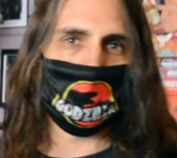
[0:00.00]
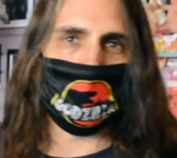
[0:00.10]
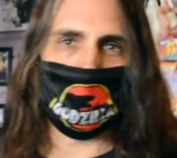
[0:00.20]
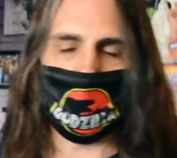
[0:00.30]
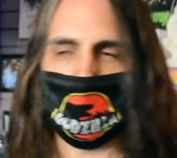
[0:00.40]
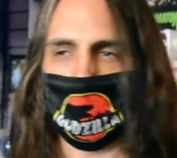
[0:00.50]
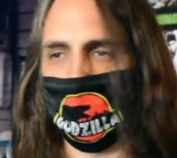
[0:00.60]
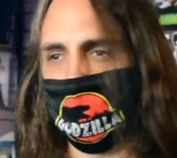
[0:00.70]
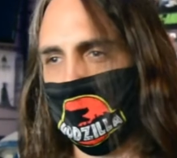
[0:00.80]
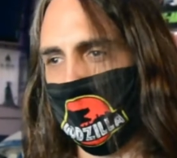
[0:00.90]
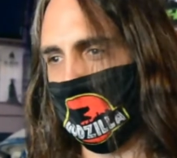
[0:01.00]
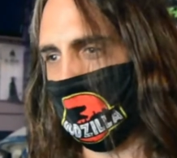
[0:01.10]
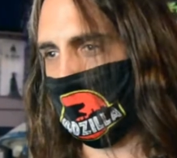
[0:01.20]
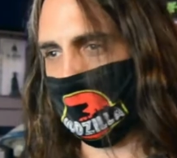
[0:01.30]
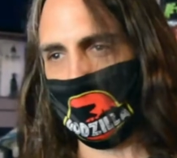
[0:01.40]

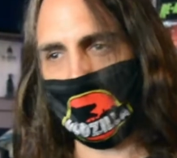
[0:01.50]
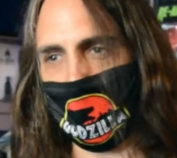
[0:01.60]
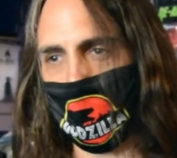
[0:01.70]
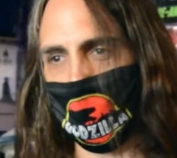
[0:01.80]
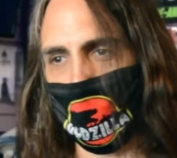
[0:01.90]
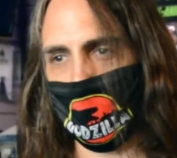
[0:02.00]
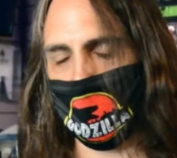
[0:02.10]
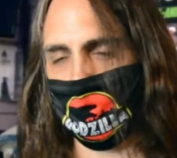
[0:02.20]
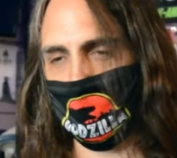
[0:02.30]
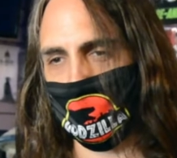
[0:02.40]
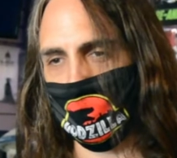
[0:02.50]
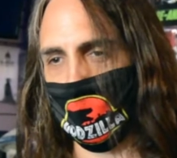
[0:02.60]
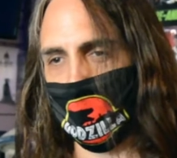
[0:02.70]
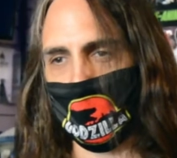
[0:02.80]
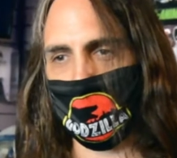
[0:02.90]
But then the outpouring after the show
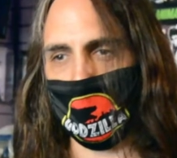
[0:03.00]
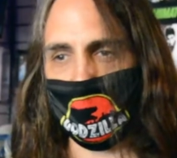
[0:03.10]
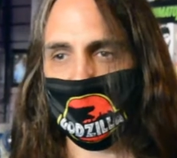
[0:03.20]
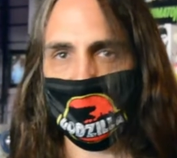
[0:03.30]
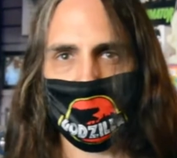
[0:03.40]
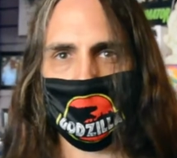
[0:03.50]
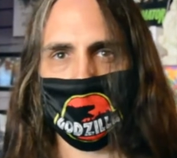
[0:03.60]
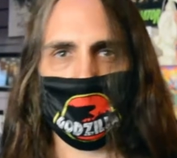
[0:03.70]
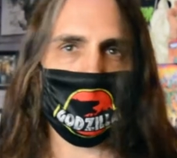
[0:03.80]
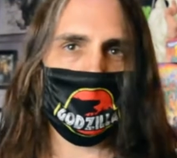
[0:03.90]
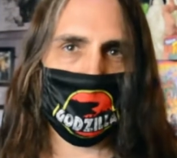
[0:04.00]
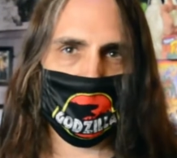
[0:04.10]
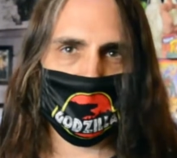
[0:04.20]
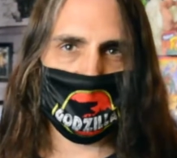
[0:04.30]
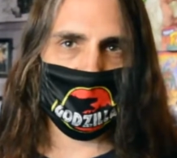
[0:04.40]
came out, and still, now that the
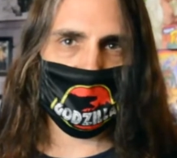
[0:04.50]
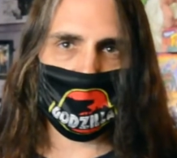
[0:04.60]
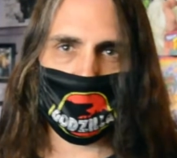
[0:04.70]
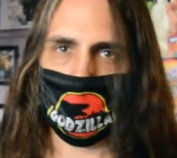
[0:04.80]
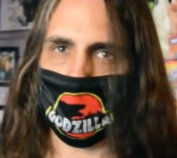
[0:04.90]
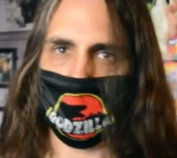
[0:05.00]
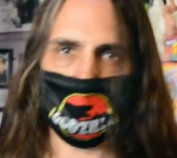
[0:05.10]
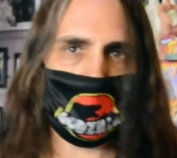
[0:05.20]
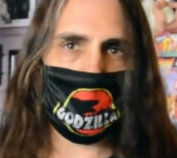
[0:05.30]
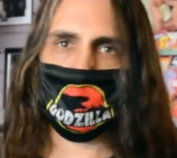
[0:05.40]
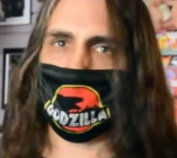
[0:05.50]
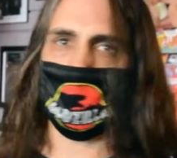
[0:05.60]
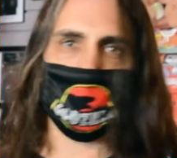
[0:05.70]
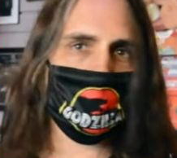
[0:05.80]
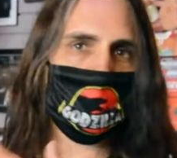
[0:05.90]
third season's out, now it's a
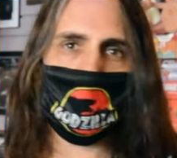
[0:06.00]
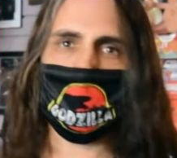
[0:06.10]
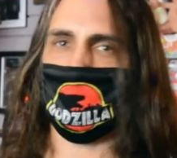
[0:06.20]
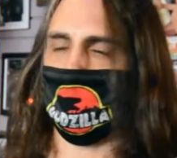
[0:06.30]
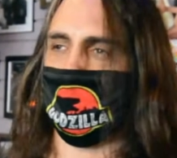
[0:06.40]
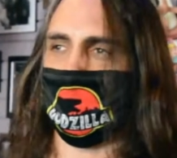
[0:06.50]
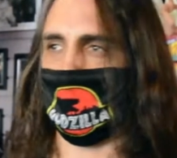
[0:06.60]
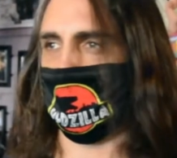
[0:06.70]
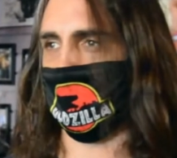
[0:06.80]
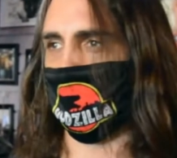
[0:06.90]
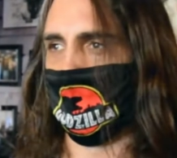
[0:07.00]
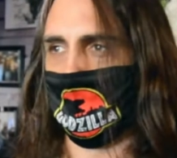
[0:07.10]
whole other cycle of